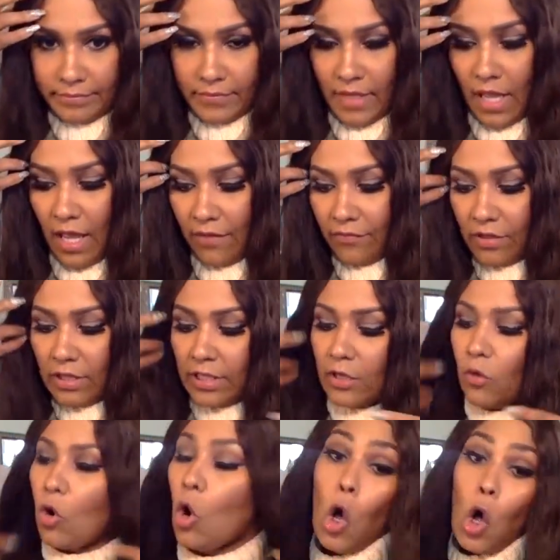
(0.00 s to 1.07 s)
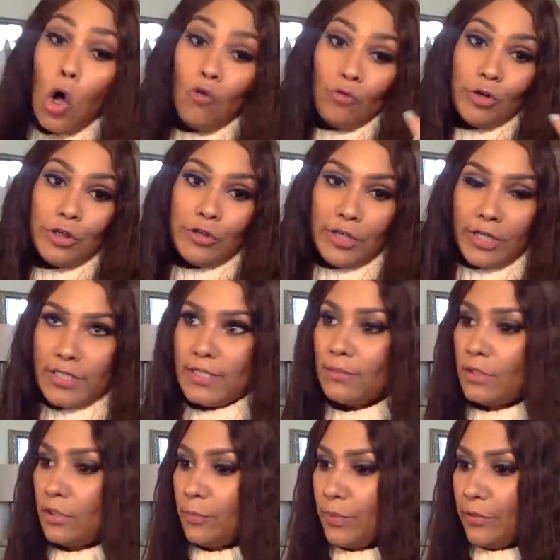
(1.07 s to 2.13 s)
have a little haul for you guys. I'm
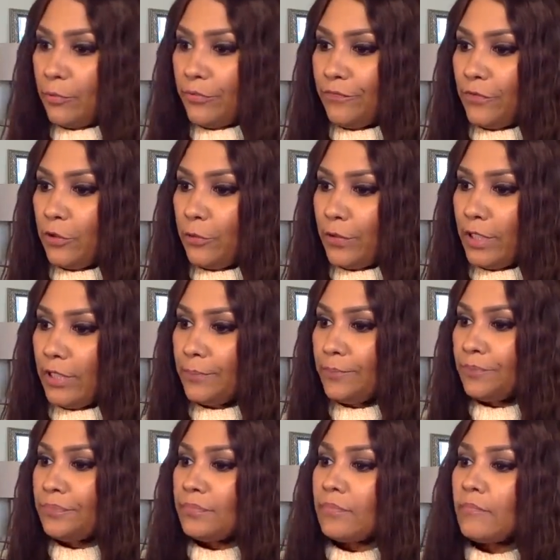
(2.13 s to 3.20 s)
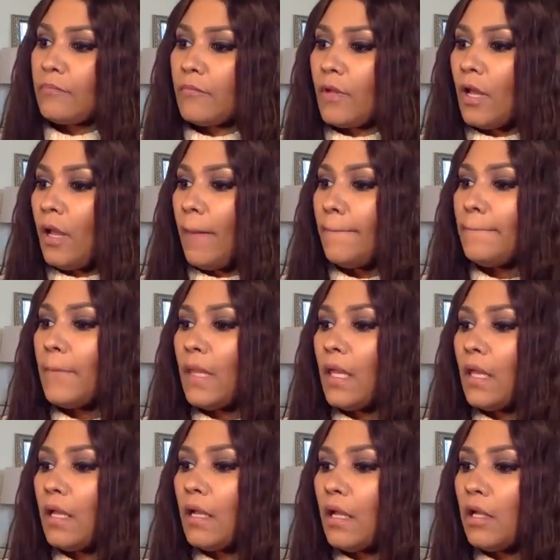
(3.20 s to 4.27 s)
going to be reviewing
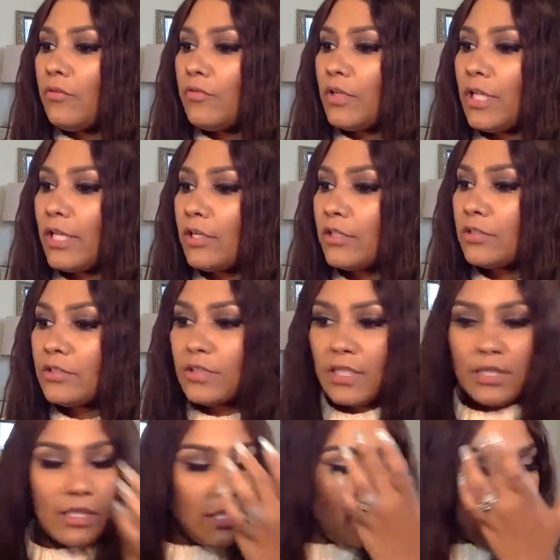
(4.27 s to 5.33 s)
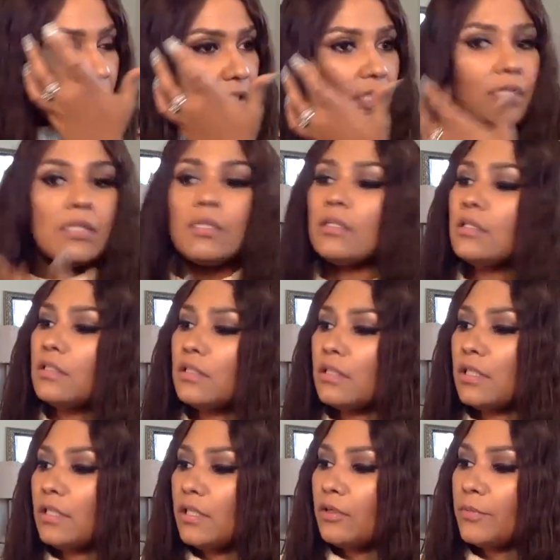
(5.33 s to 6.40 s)
Man of Letters. I think,
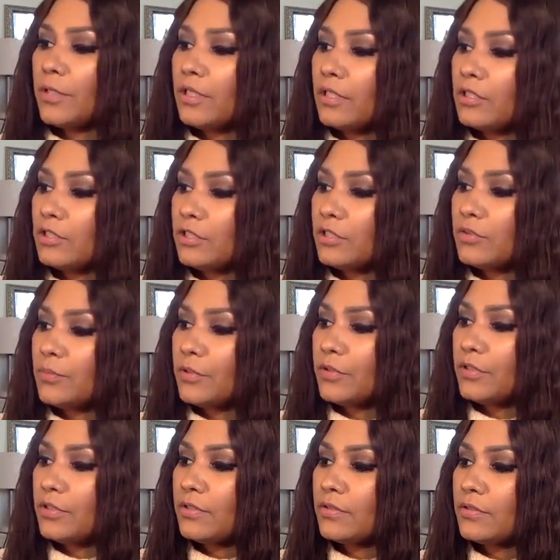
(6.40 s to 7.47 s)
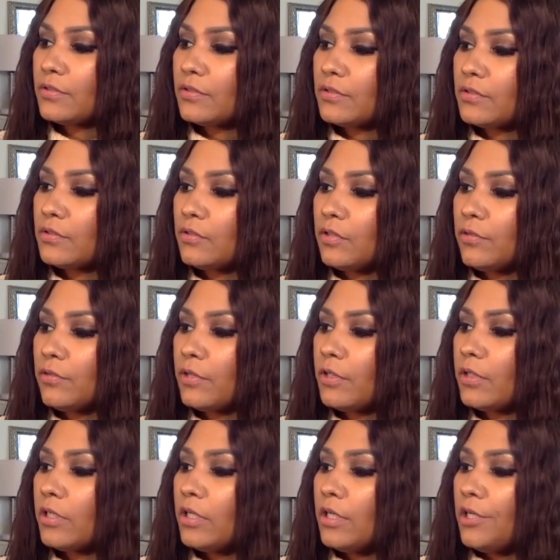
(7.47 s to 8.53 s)
oh my gosh, I spelled this totally wrong.
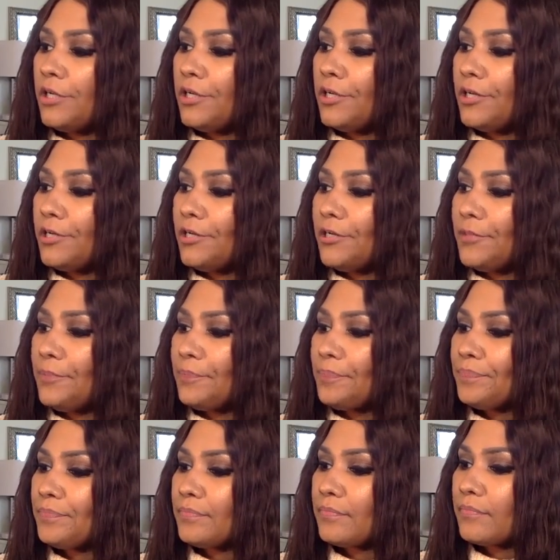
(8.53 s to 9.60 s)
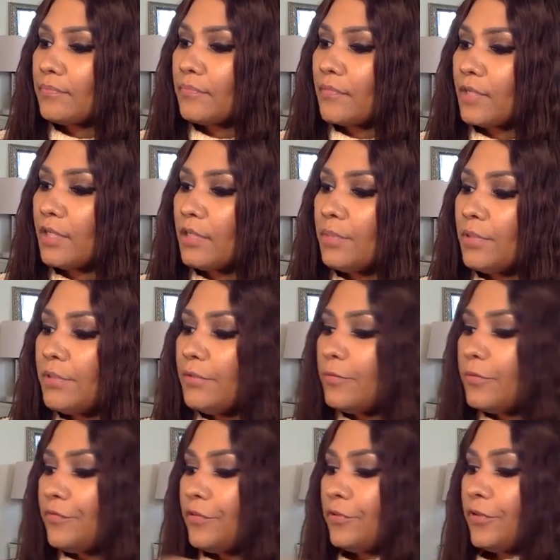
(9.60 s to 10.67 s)
I'm going to be
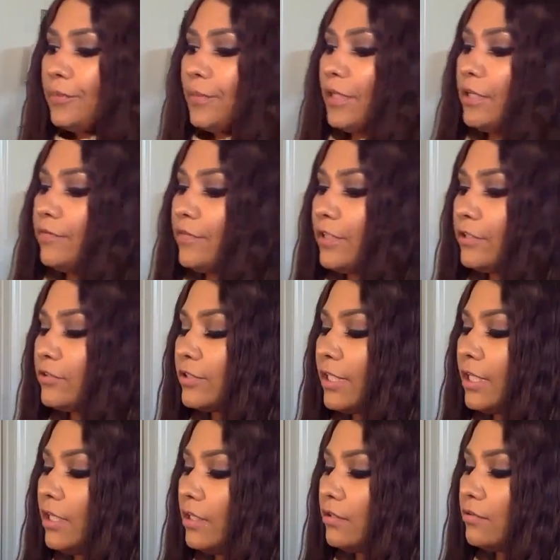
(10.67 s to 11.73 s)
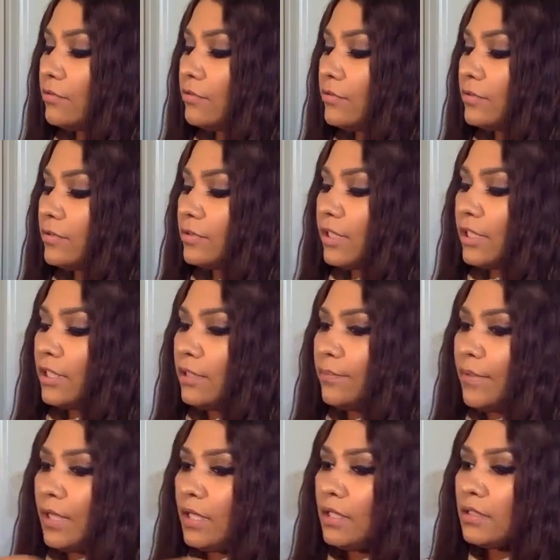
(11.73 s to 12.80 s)
reviewing Man of Letters candles that he
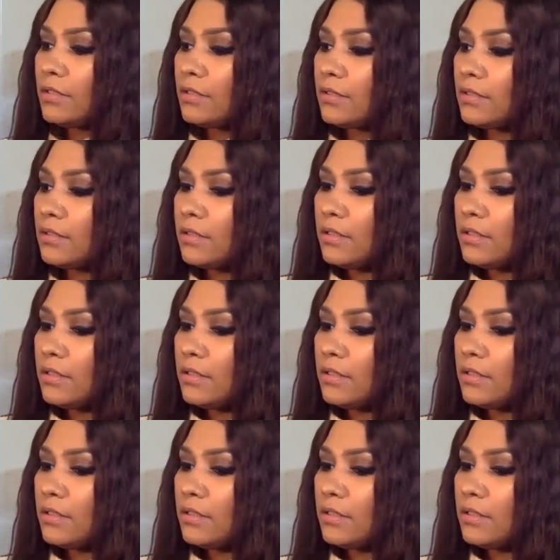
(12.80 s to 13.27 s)
makes